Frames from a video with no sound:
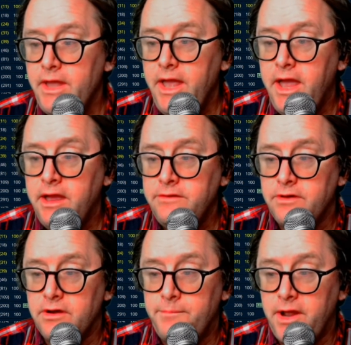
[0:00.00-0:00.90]
And
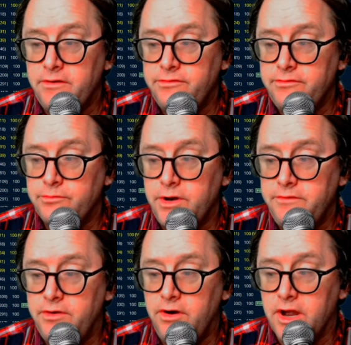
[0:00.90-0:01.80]
I also just want
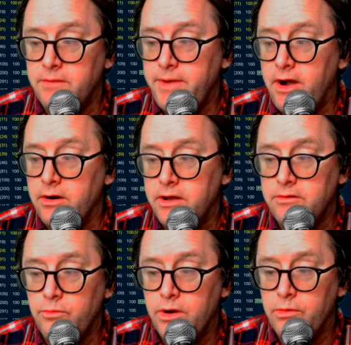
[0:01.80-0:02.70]
to talk about
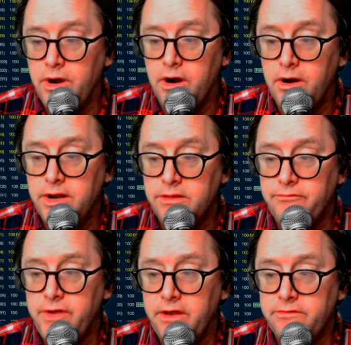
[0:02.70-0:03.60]
kind of where we are in the
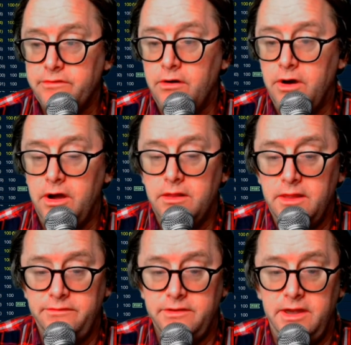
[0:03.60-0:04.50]
VIX. So
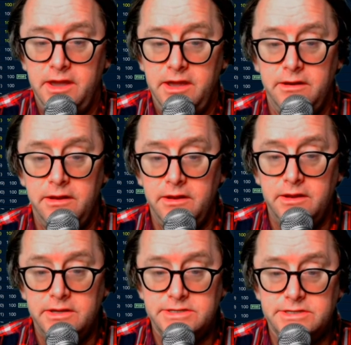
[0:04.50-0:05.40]
let's get
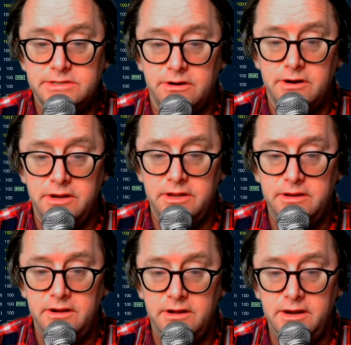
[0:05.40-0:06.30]

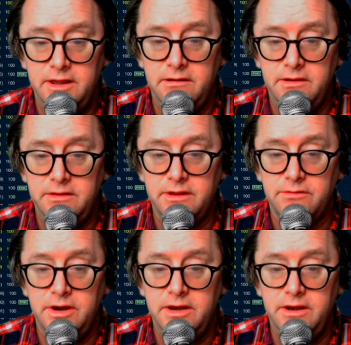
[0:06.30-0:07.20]
started on everything
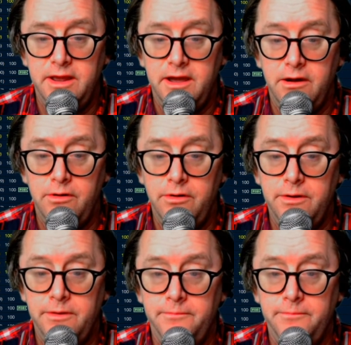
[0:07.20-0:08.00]
right now.